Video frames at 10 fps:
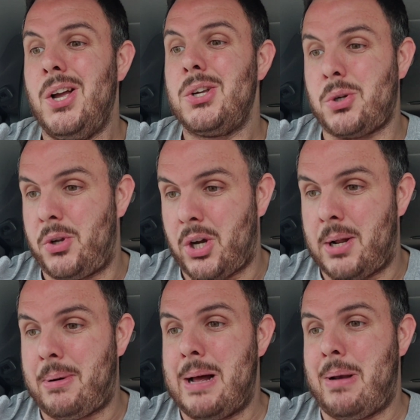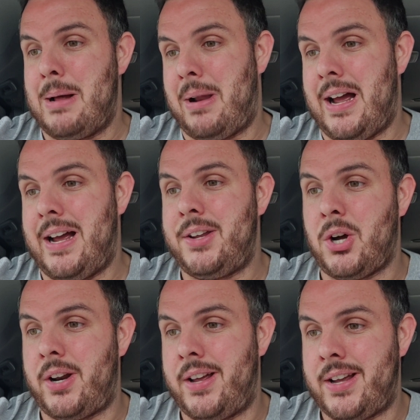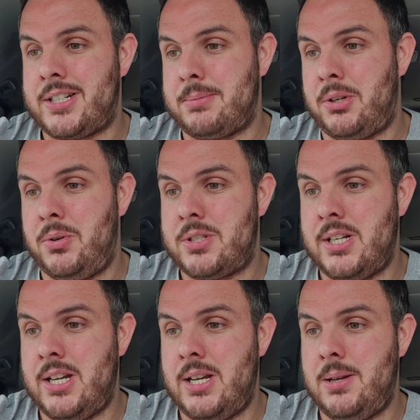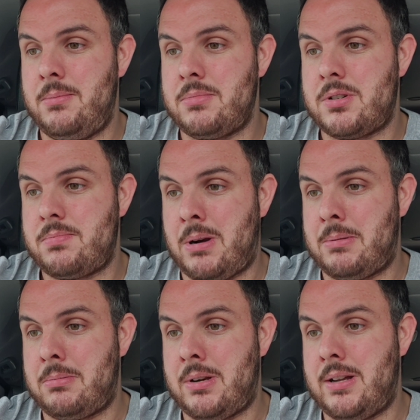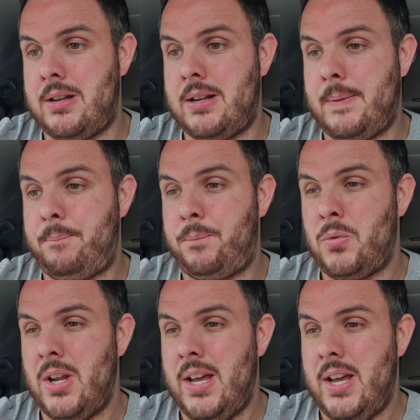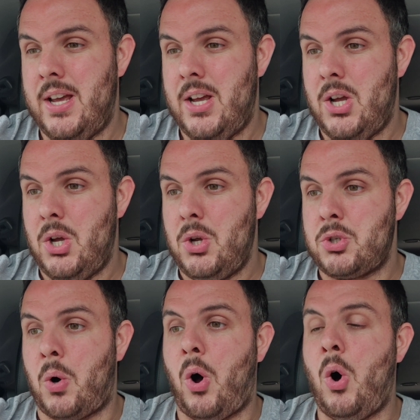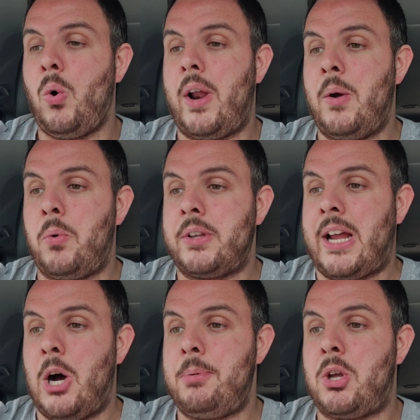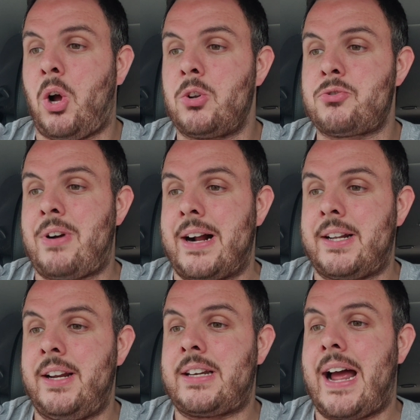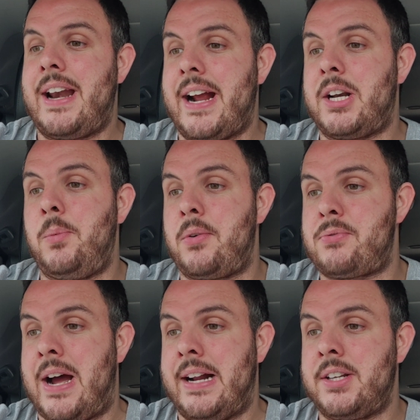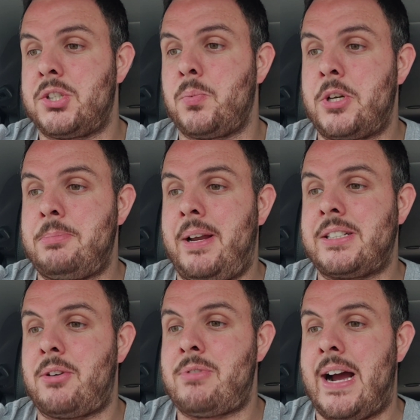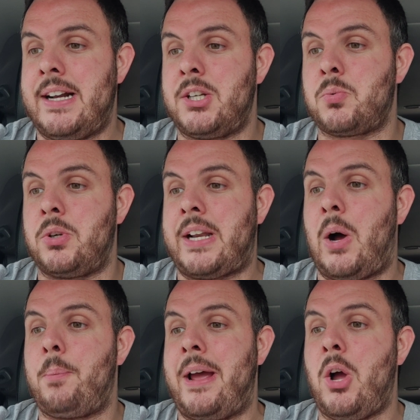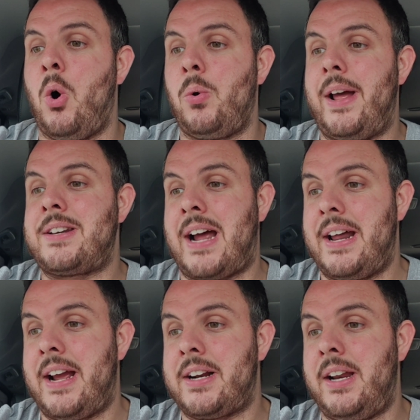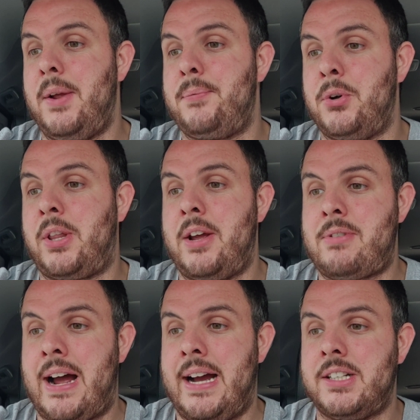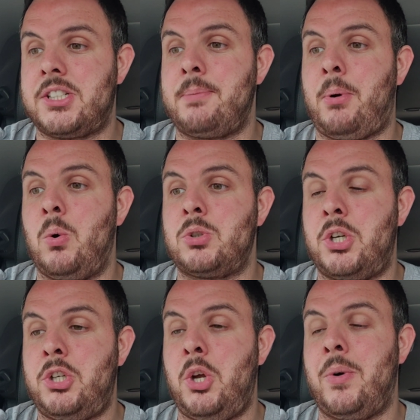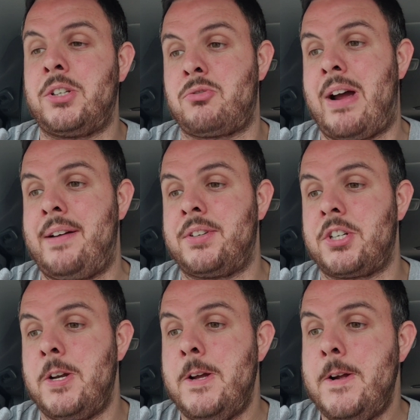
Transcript: So you got to blah, blah, blah. You got to accept the new terms, blah, blah, blah. So Ola will now be contracting directly with riders, which means that riders will now pay Ola directly for their rides, opposed to you as drivers.